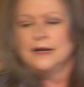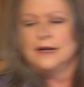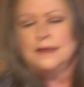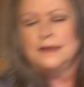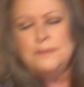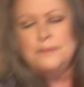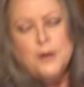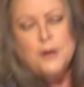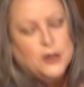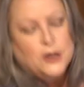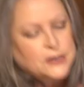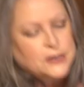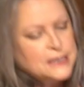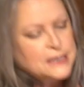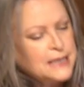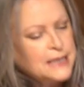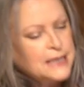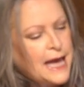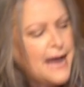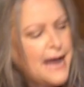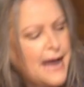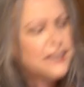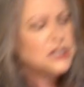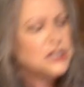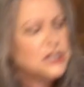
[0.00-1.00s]
Parsley
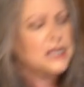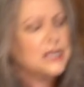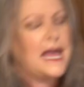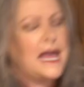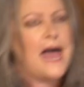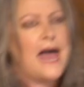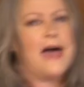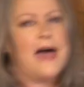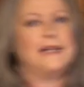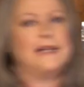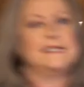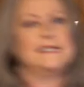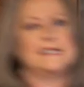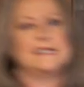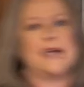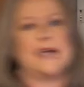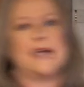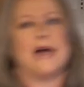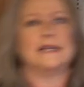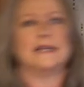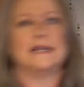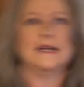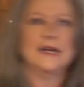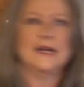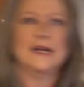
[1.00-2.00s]
actually adds
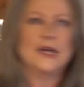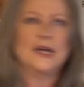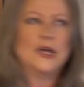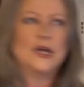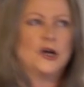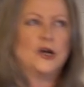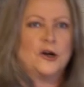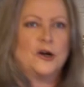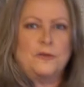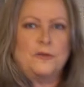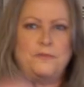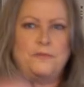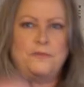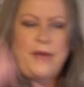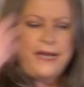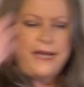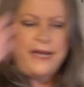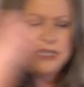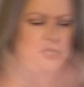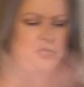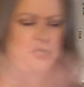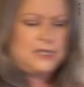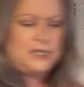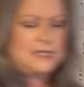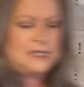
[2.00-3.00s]
that
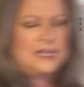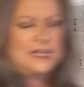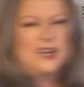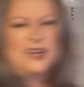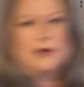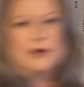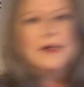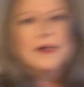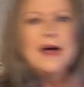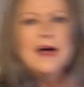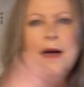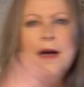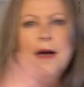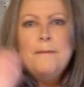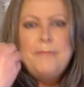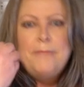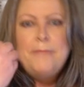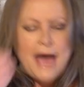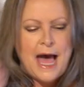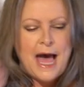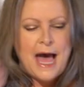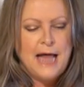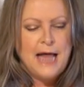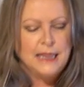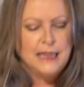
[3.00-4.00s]
herbaceous little
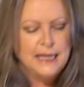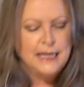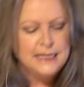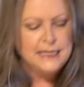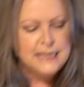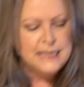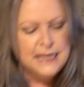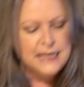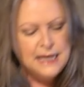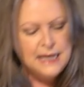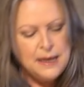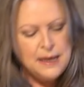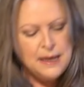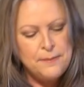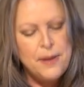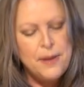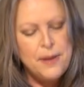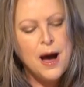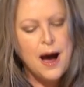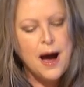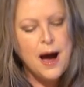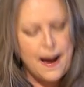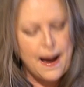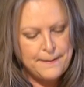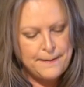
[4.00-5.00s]
palate
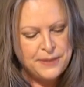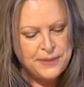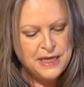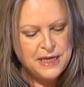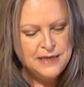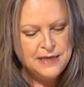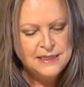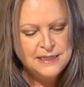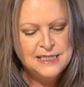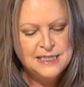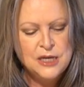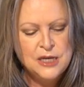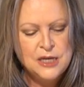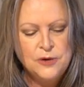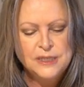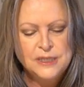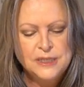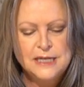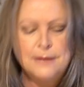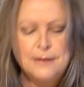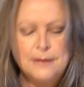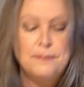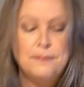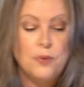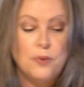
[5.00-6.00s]
pop. So
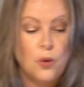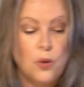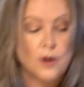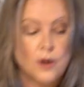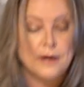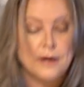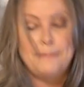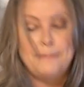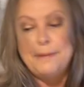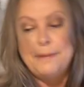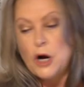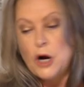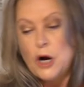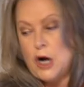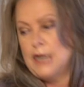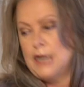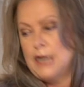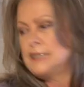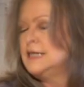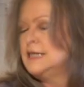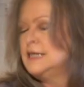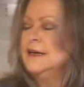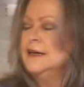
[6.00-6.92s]
it's an important part,